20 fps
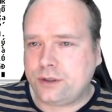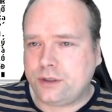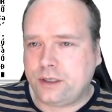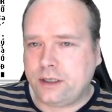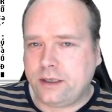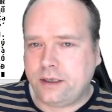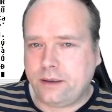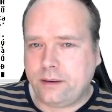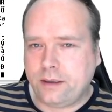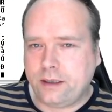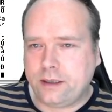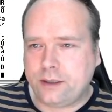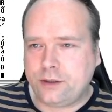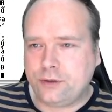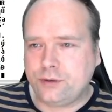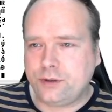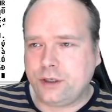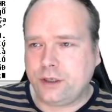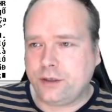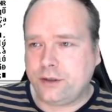It
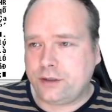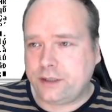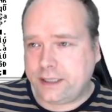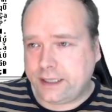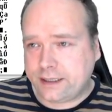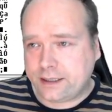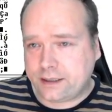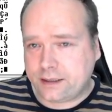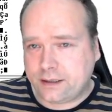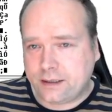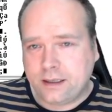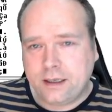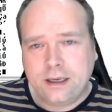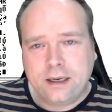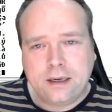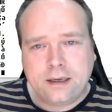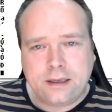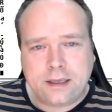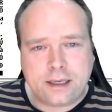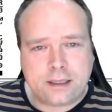is usually text
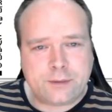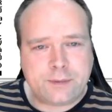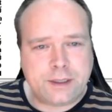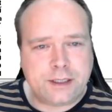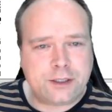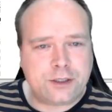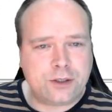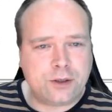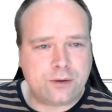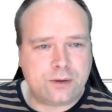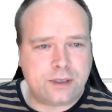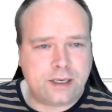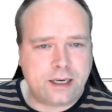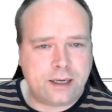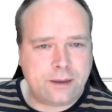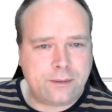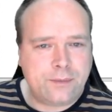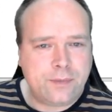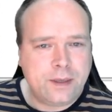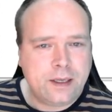that is being shown
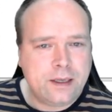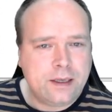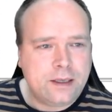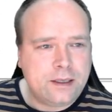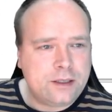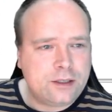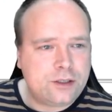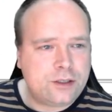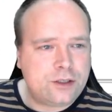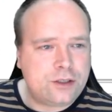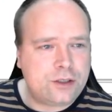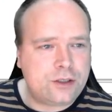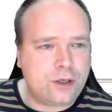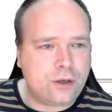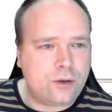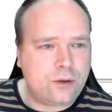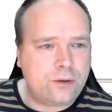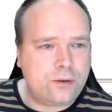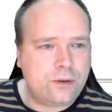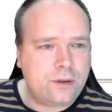there.
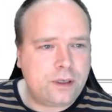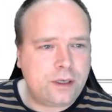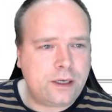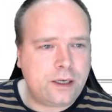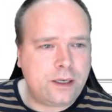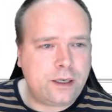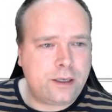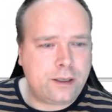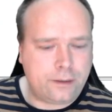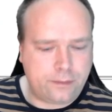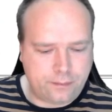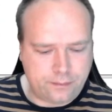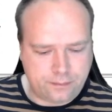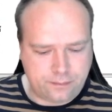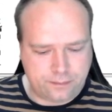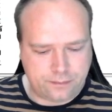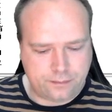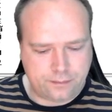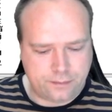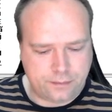So.
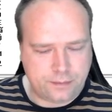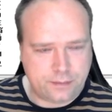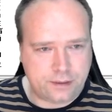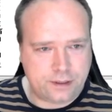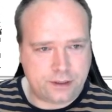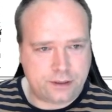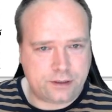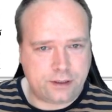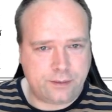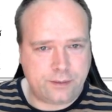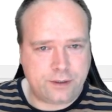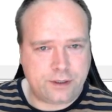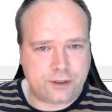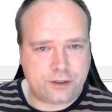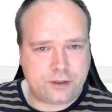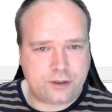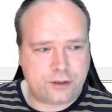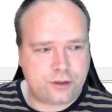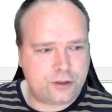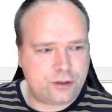So let me
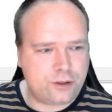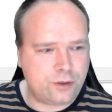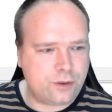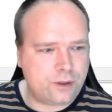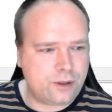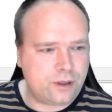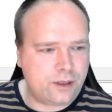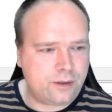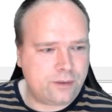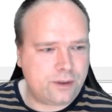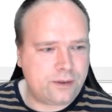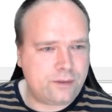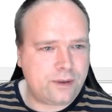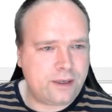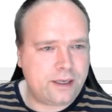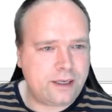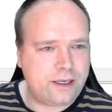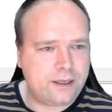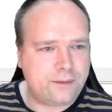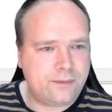just show another one
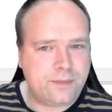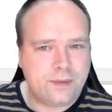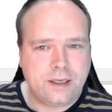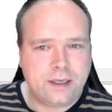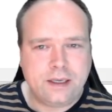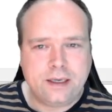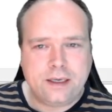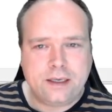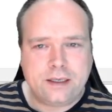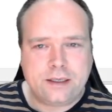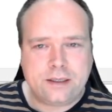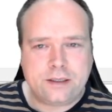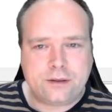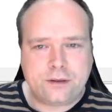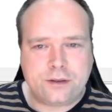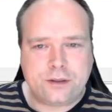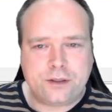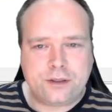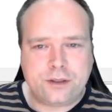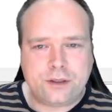right here.
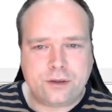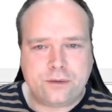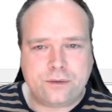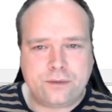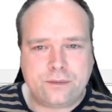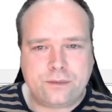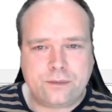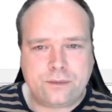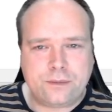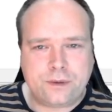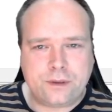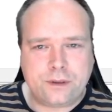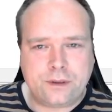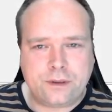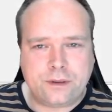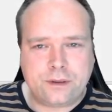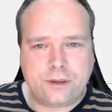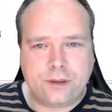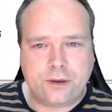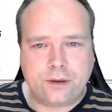So let's show
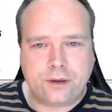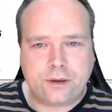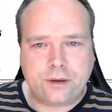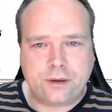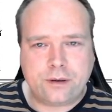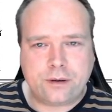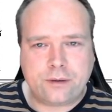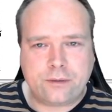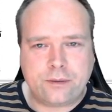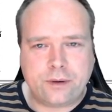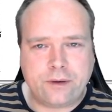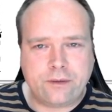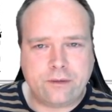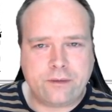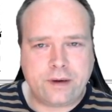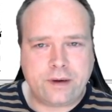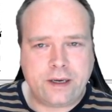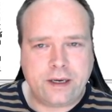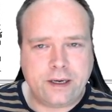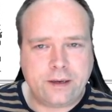the quick
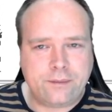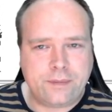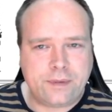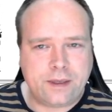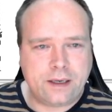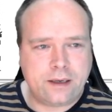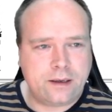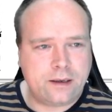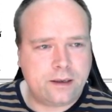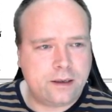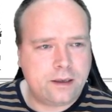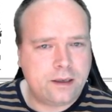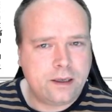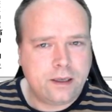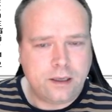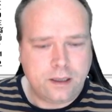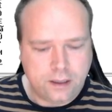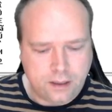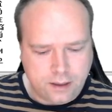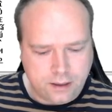view right here. Then
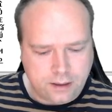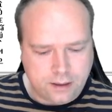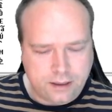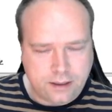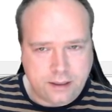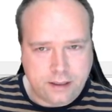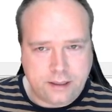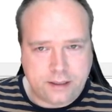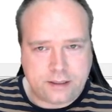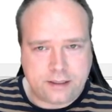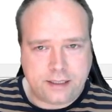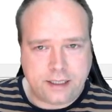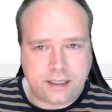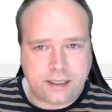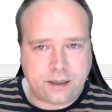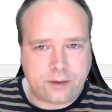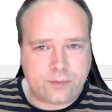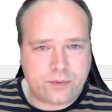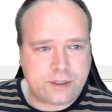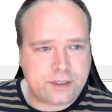instead
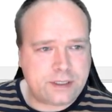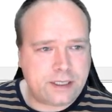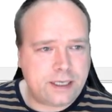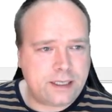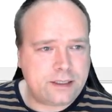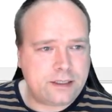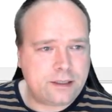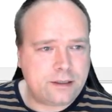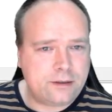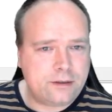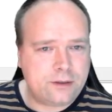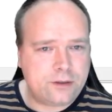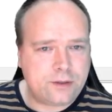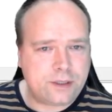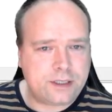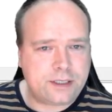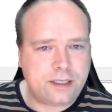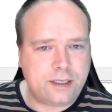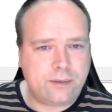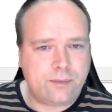I'll press enter
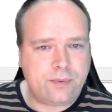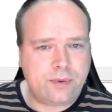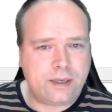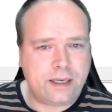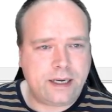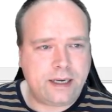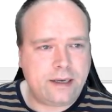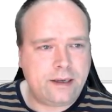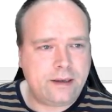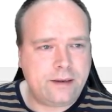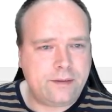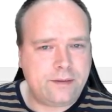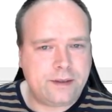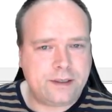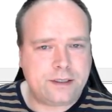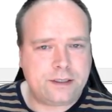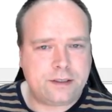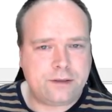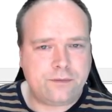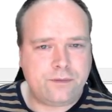to actually play
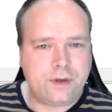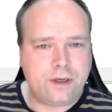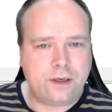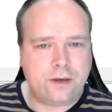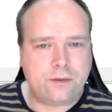this video